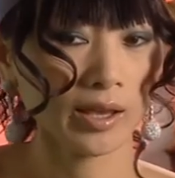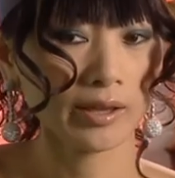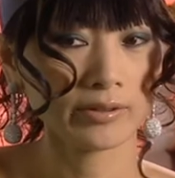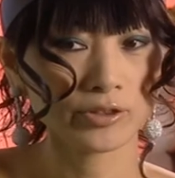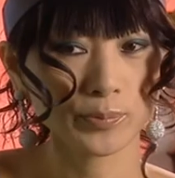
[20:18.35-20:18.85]

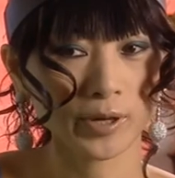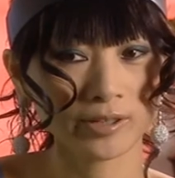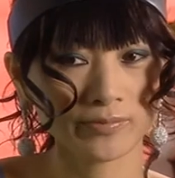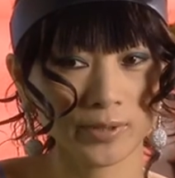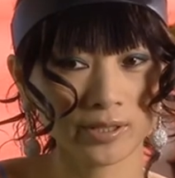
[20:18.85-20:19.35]
And there's part
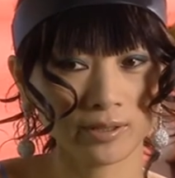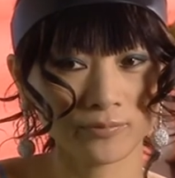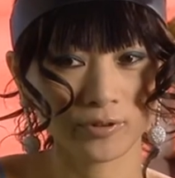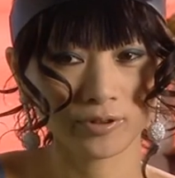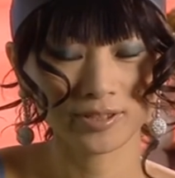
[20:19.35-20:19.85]
of me,
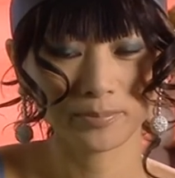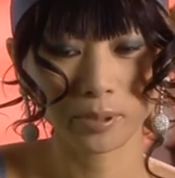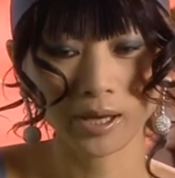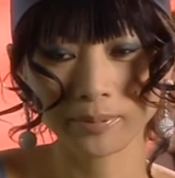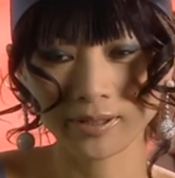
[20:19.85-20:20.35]
of course, in
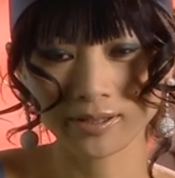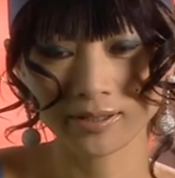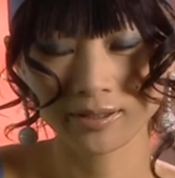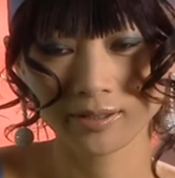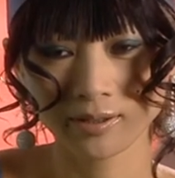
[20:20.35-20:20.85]
public,
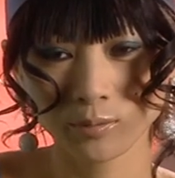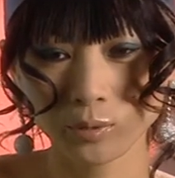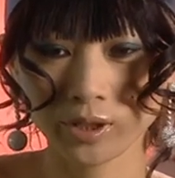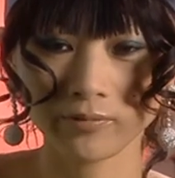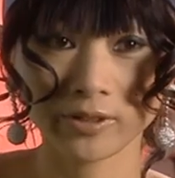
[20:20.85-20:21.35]

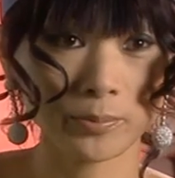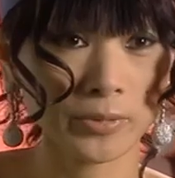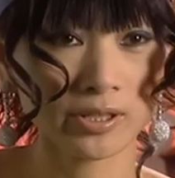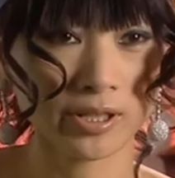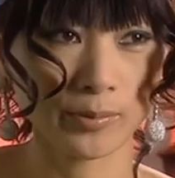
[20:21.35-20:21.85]
whatever the
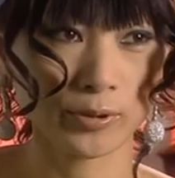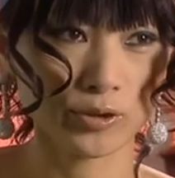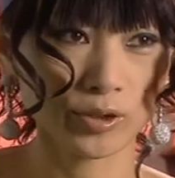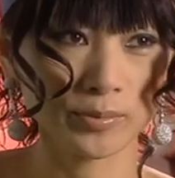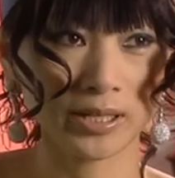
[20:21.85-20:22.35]
media
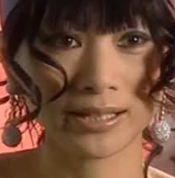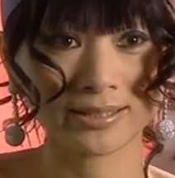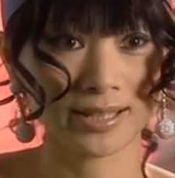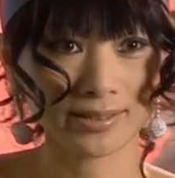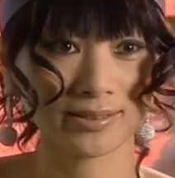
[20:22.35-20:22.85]
portray me like
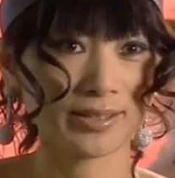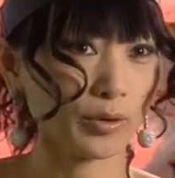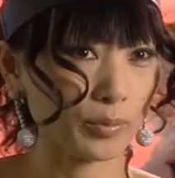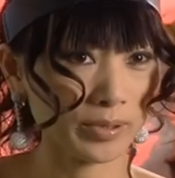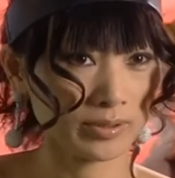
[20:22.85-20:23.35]
sexy,
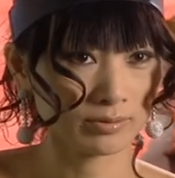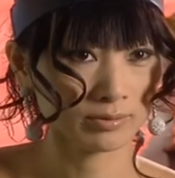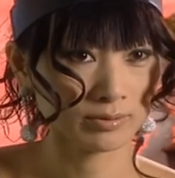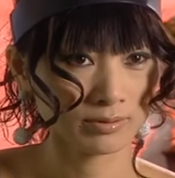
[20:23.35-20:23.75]
open,